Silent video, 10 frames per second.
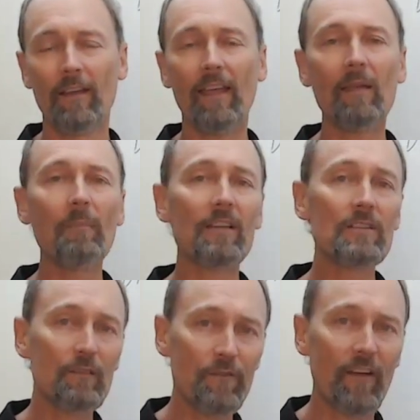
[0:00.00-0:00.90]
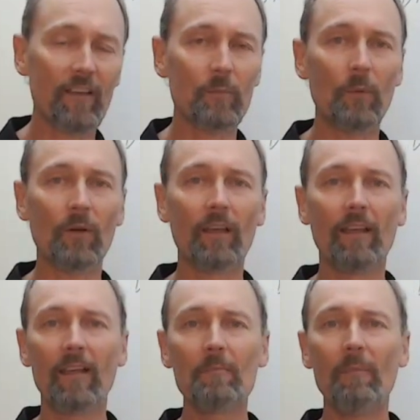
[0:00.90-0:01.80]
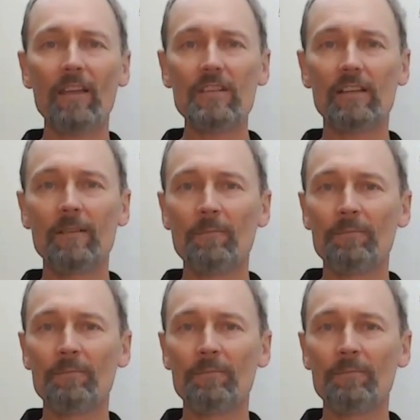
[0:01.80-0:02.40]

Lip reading: Imagine Facebook, imagine